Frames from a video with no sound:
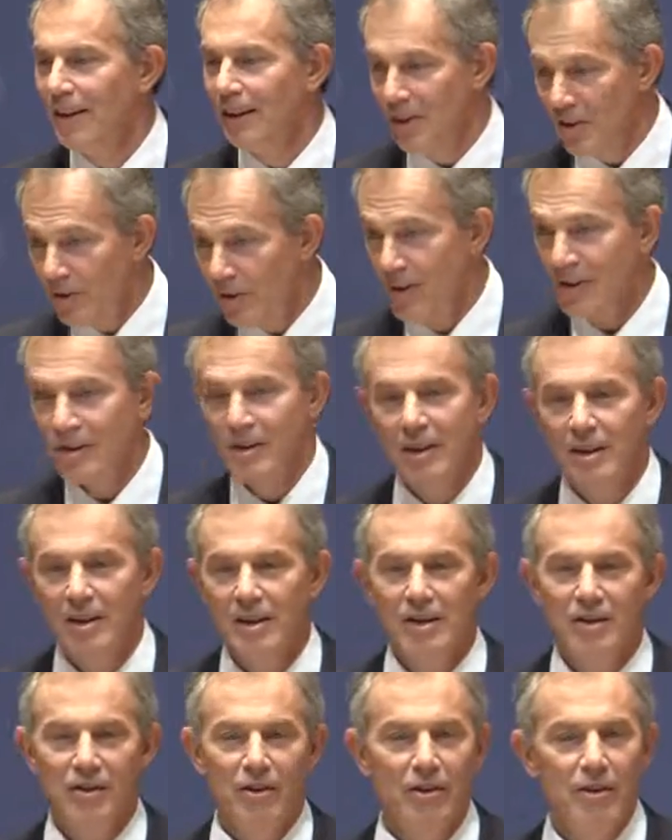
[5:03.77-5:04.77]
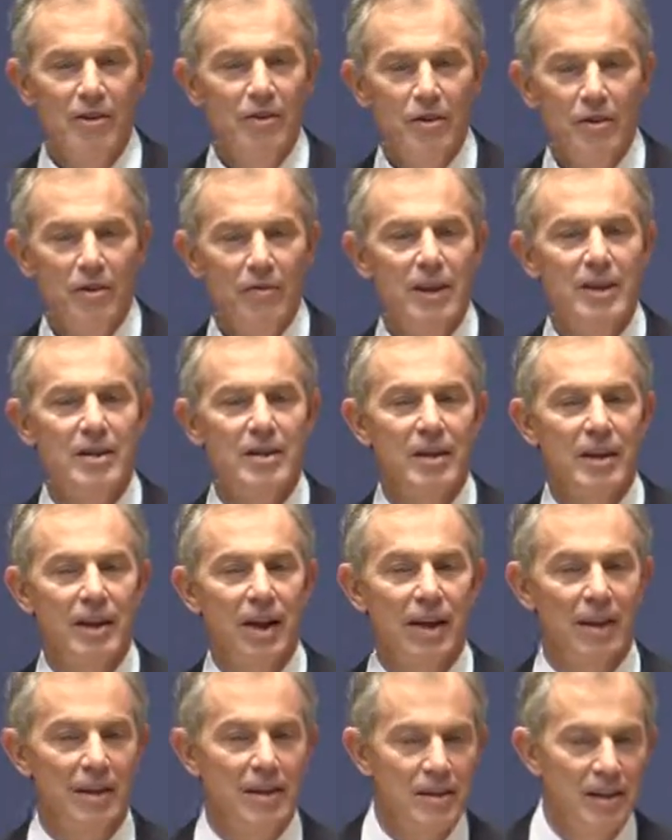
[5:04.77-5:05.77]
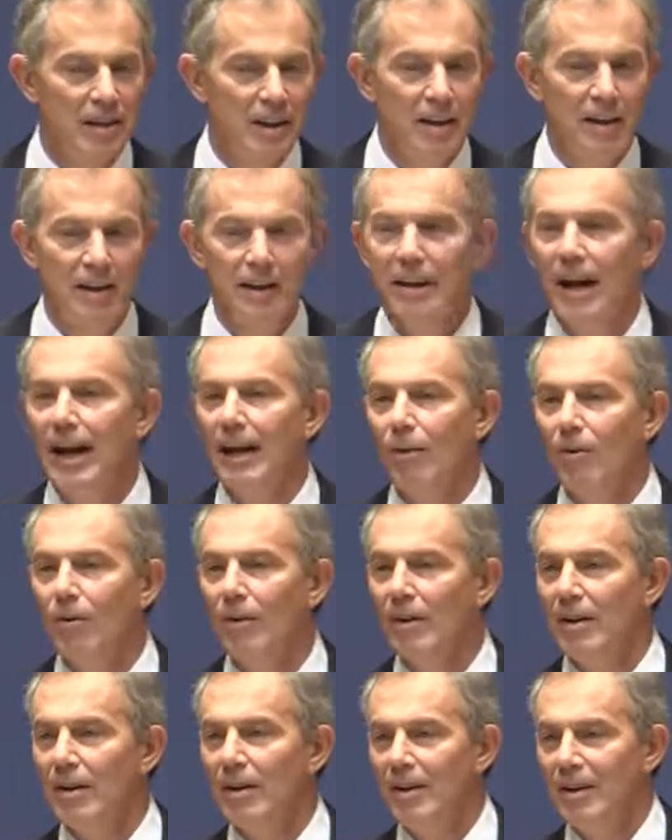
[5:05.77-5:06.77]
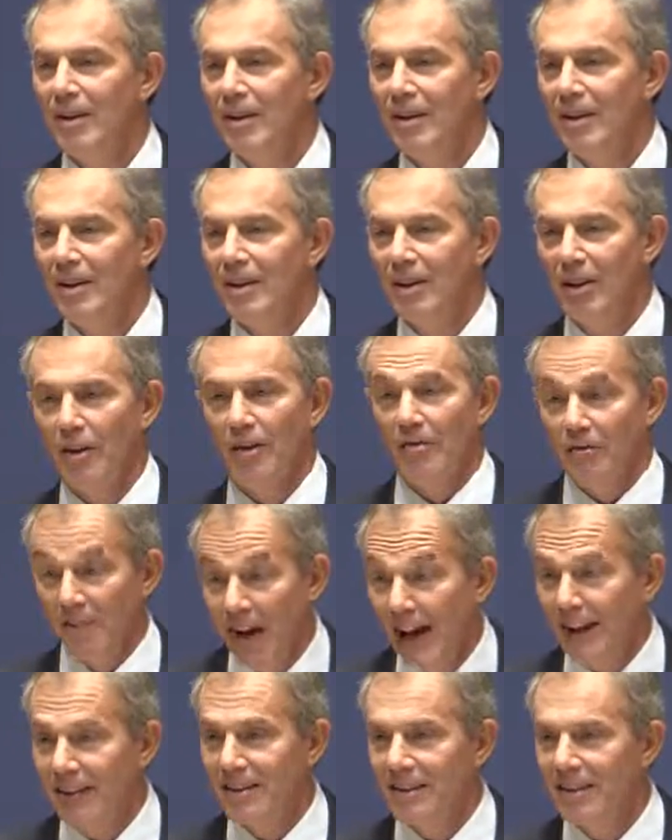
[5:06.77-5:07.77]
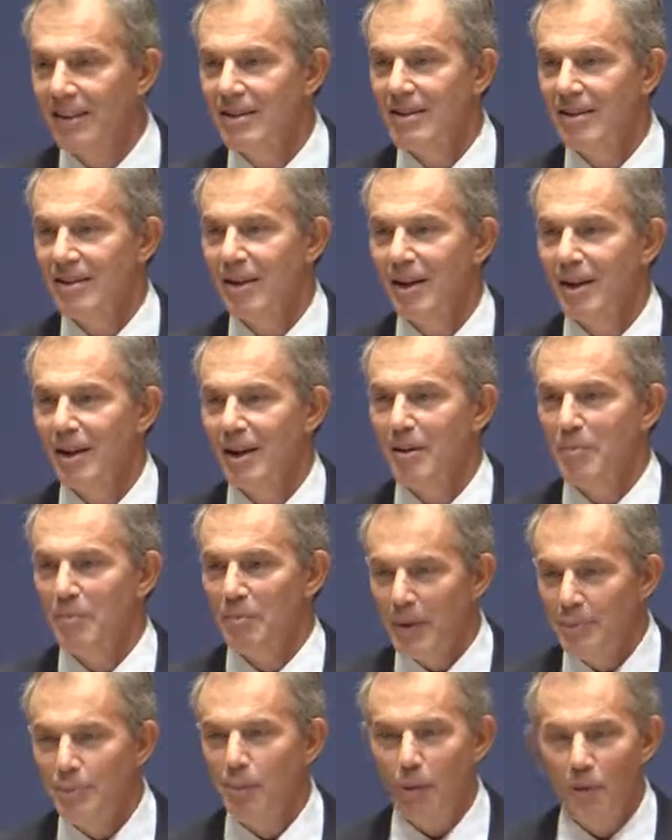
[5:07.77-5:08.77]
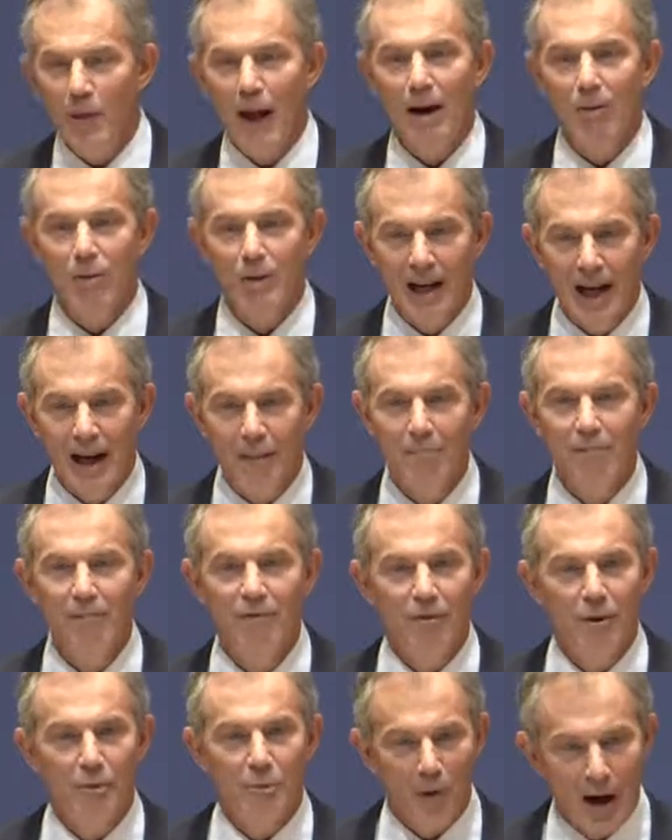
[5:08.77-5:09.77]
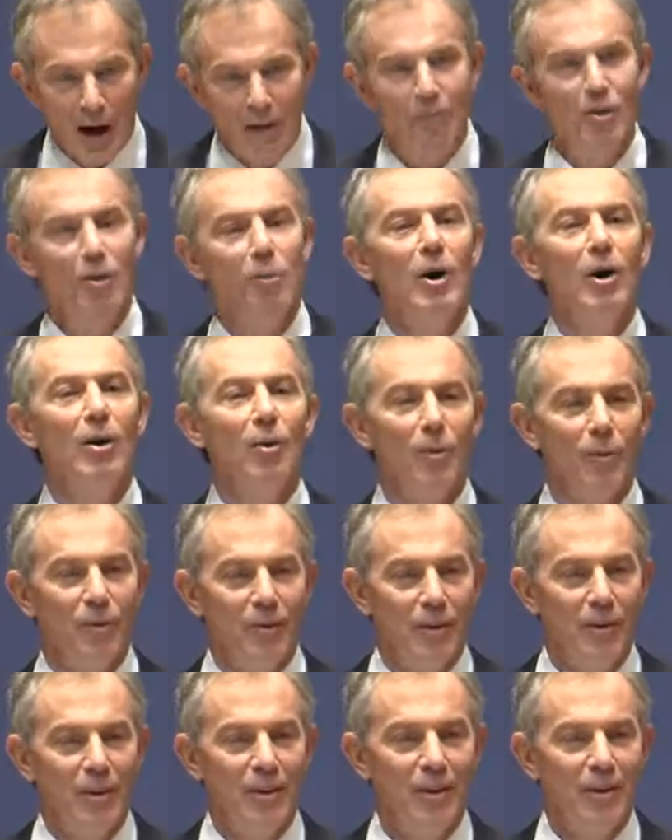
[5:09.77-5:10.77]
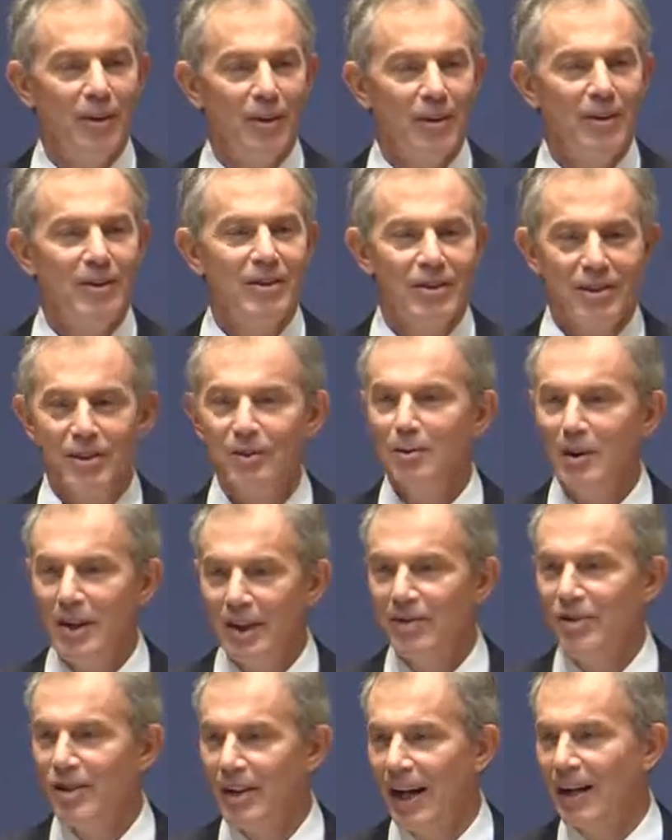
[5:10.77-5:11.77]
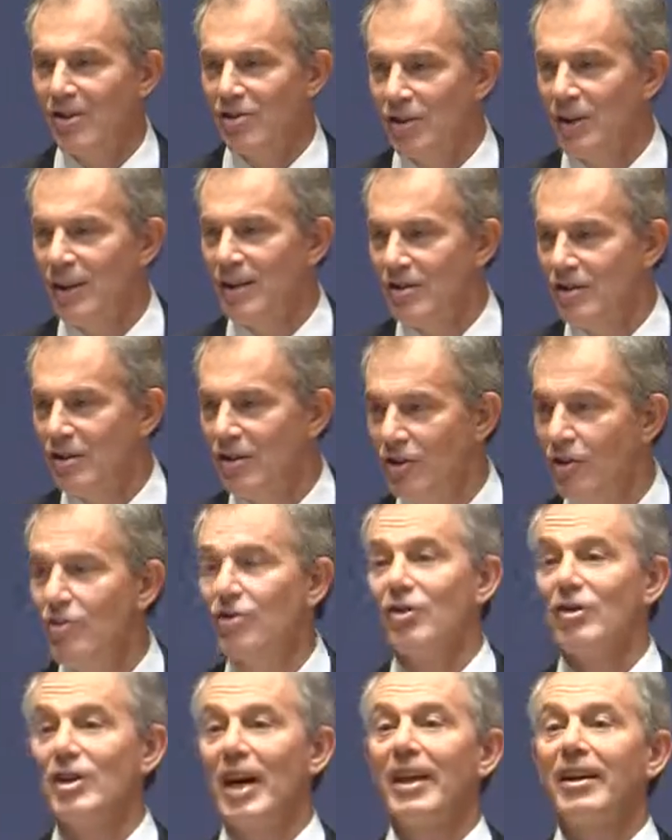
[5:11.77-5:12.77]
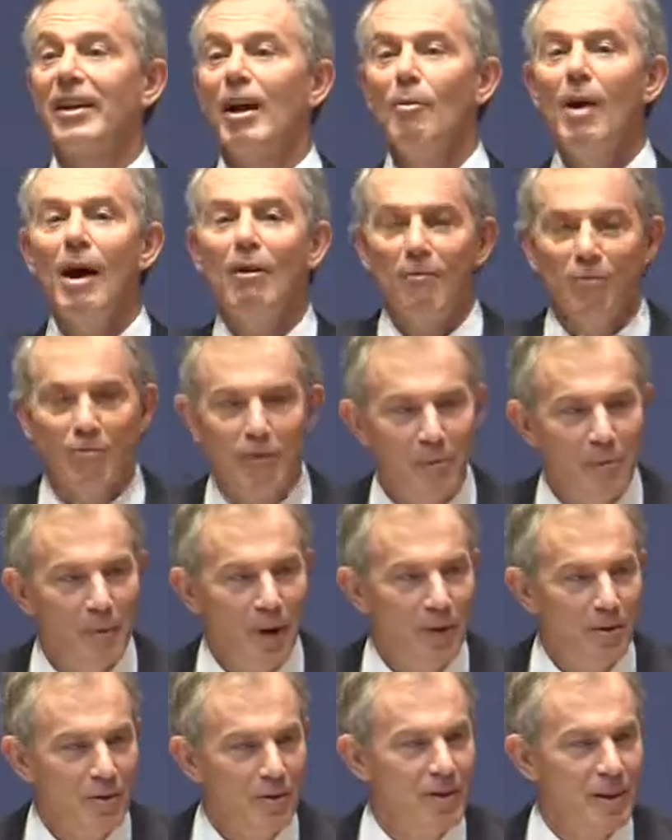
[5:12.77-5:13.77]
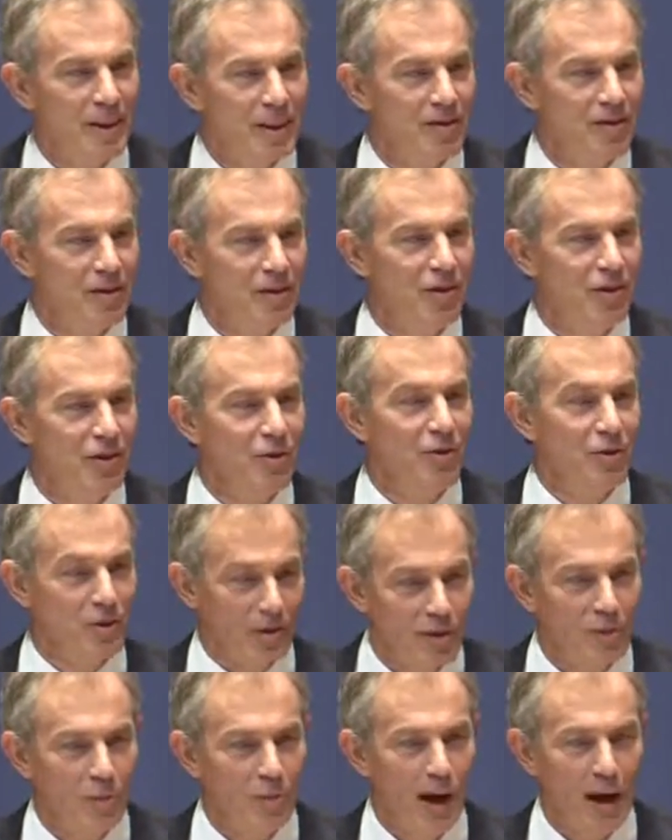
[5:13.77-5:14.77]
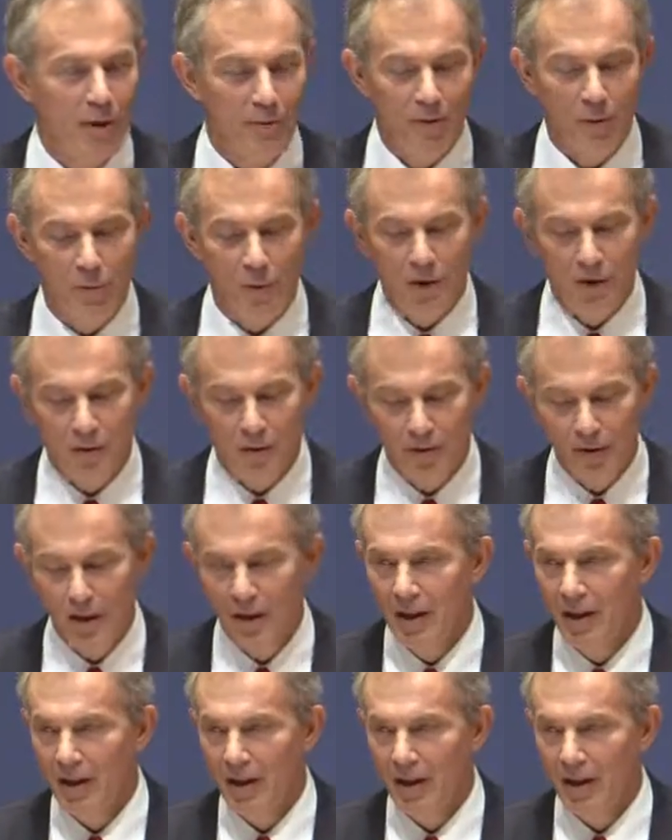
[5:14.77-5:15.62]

And you can see this in your own university. I can see it in Yale. The fact is, people now come from around the world to international institutions and go out from those institutions around the world.